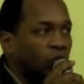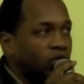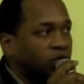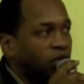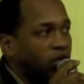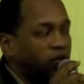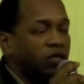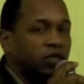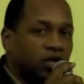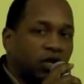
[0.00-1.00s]
Once they
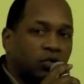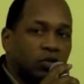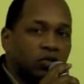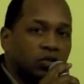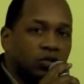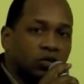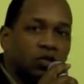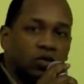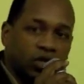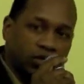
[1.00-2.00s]
give examples
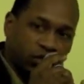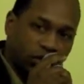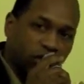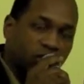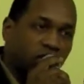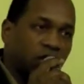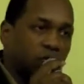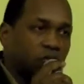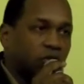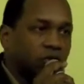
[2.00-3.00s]
or they see
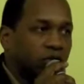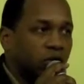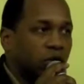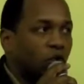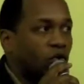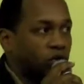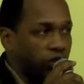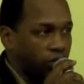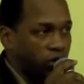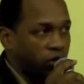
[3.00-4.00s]
examples or
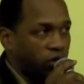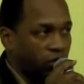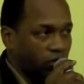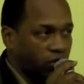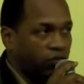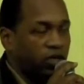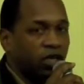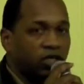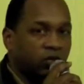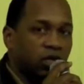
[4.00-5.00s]
they're
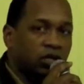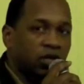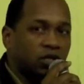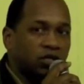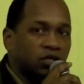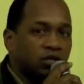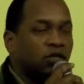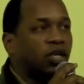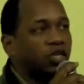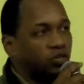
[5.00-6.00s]
given
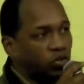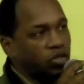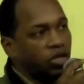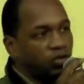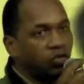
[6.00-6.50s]
expectations, that's when